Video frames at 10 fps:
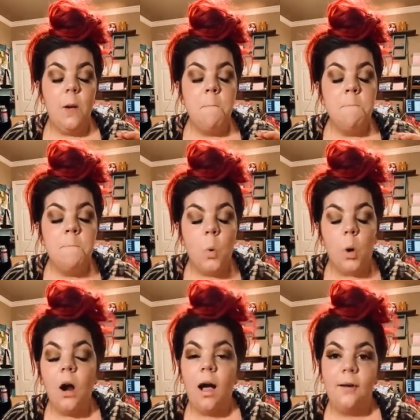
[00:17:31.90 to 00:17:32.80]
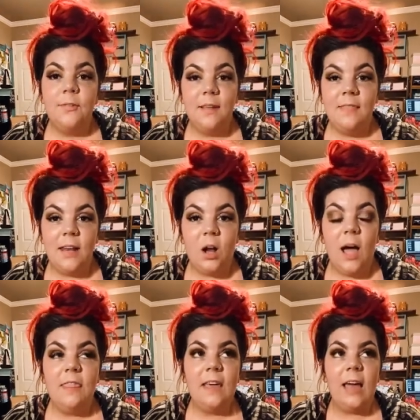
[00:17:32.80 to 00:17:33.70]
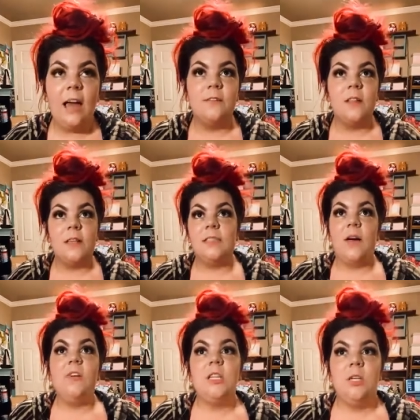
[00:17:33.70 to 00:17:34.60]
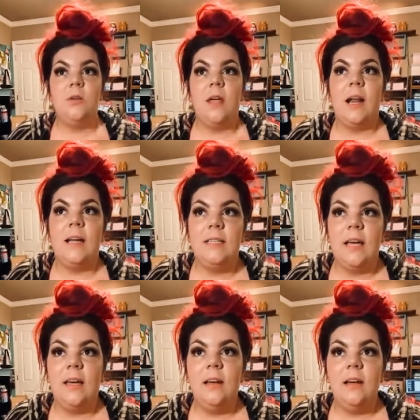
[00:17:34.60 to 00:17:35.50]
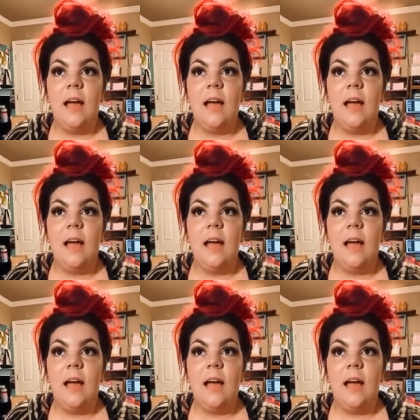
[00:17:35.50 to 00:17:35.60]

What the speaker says: More often than not, I think out of the 72 that I did,